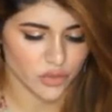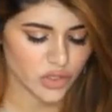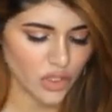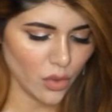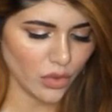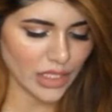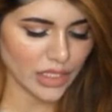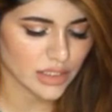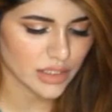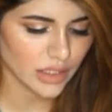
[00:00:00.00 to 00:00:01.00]
So
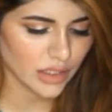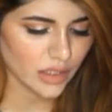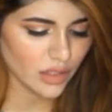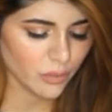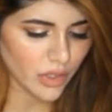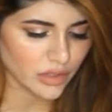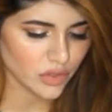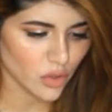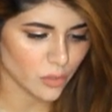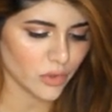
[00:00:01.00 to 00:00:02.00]
let's see, what are the
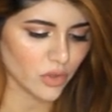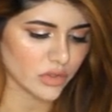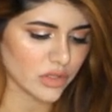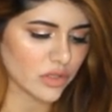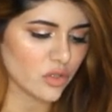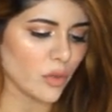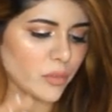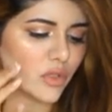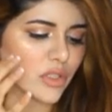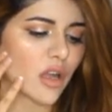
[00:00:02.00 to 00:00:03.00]
top notes? Top
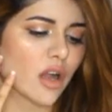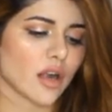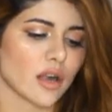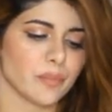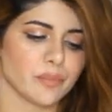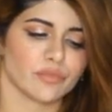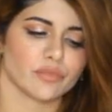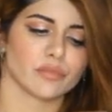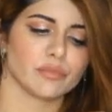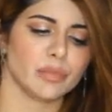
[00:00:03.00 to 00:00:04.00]
notes are
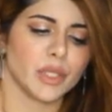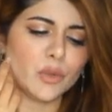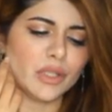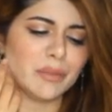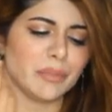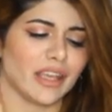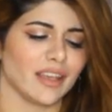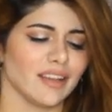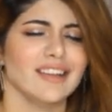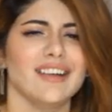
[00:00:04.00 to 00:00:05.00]
peony
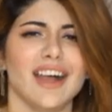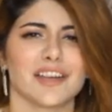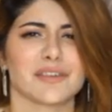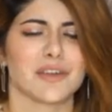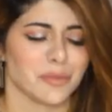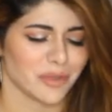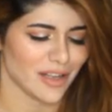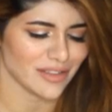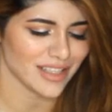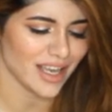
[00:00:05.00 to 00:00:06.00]
pink, I don't know how you
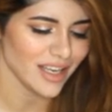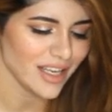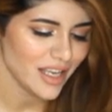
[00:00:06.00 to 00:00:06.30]
pronounce that.